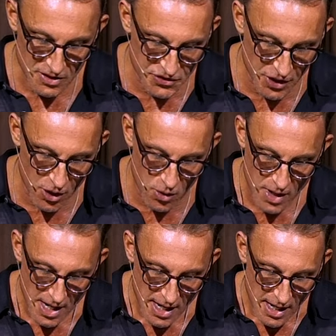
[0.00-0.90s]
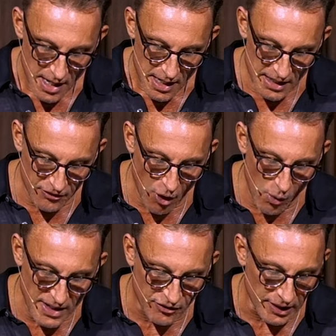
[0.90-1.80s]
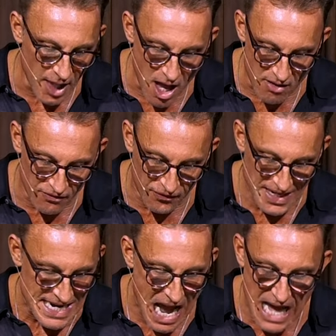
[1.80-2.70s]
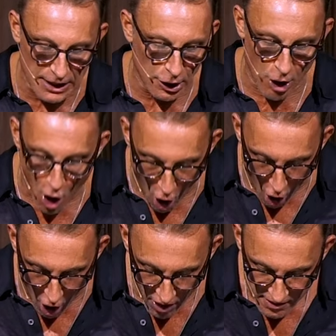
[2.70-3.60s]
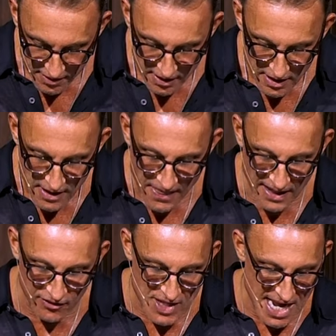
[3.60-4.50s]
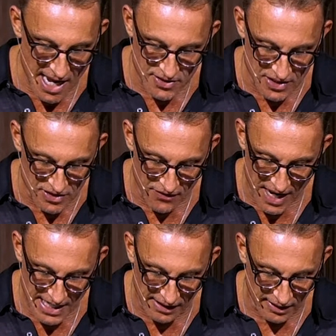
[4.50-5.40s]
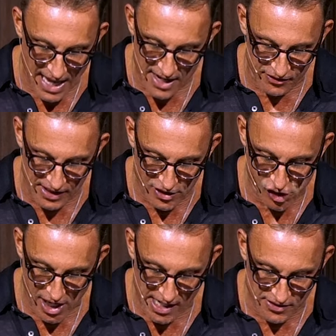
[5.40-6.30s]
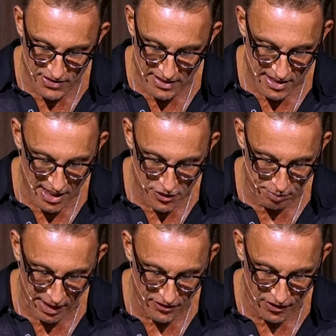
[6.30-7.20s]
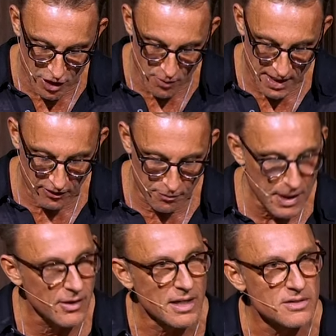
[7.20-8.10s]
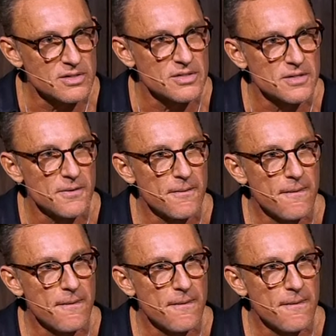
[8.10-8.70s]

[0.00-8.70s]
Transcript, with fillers: So it is always love, not law, that is the essence of any lasting change that takes place in human experience.